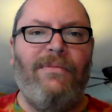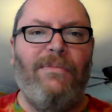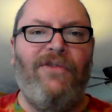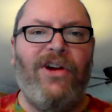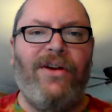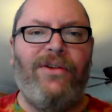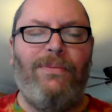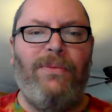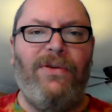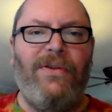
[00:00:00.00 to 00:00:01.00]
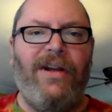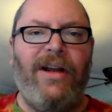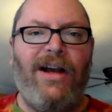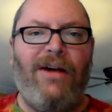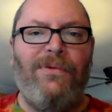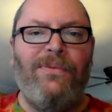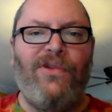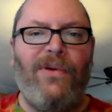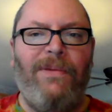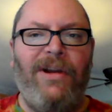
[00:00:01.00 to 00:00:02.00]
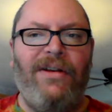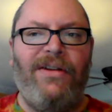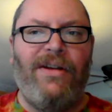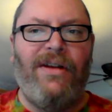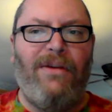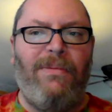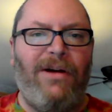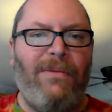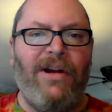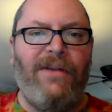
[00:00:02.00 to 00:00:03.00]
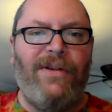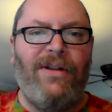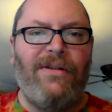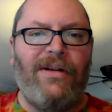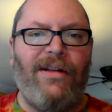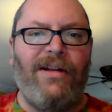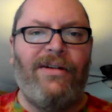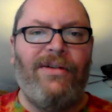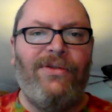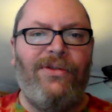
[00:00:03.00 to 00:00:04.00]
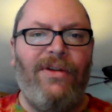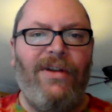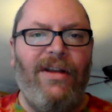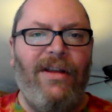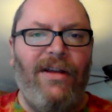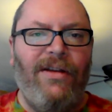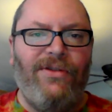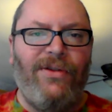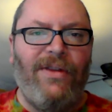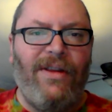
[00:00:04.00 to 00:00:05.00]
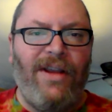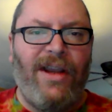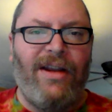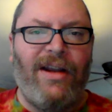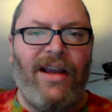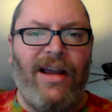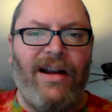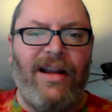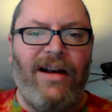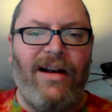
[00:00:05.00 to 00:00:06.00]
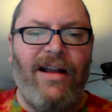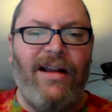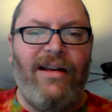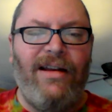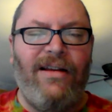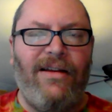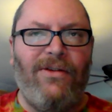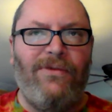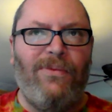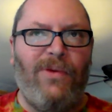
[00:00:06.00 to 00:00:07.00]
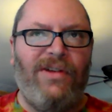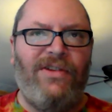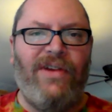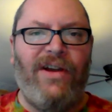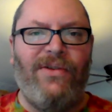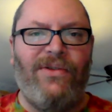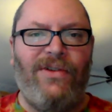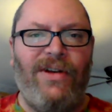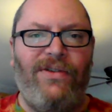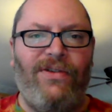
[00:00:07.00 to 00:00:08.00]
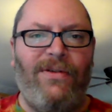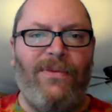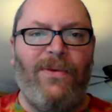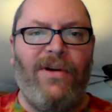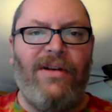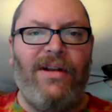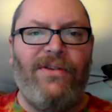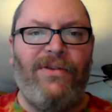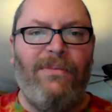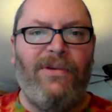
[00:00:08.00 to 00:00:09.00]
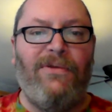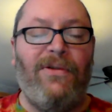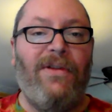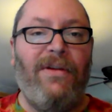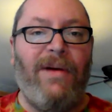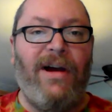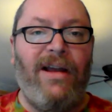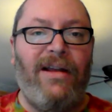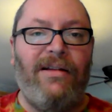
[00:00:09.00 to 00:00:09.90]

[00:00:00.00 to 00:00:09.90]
various bootleg albums, hoping to help out my fellow collectors so that they can kind of get an idea of what sounds decent and what doesn't before they buy it.